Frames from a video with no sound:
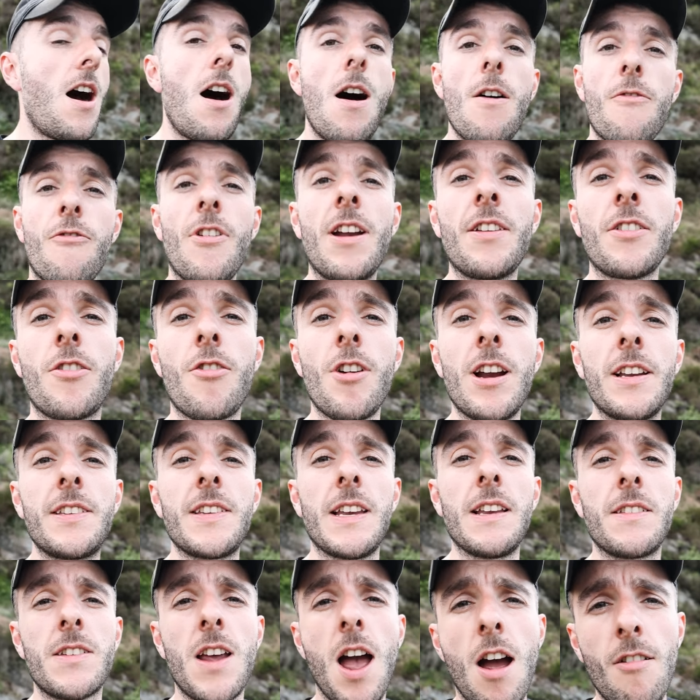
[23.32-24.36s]
Our friend
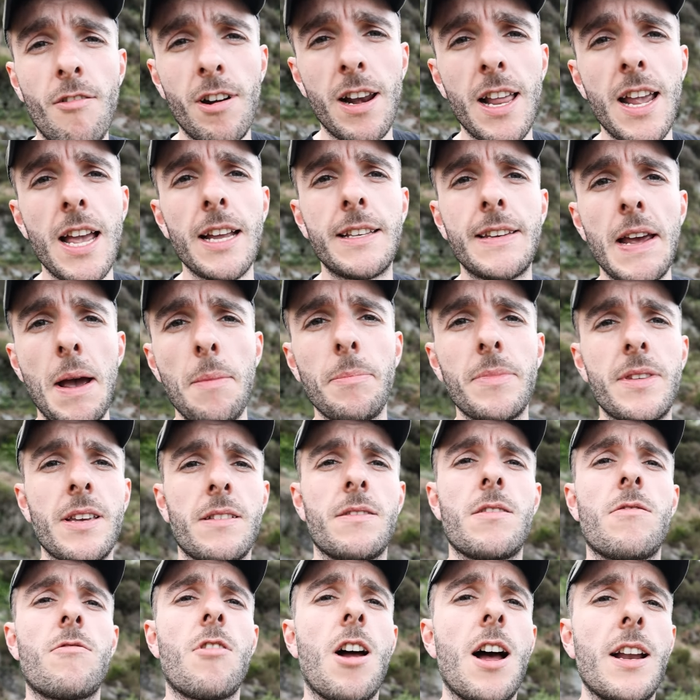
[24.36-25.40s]
Chris is currently
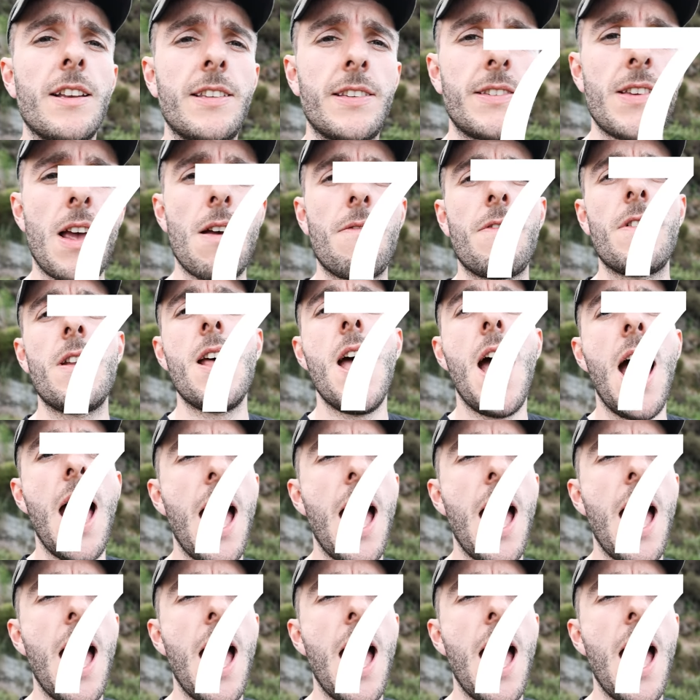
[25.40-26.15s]
attempting to ride 7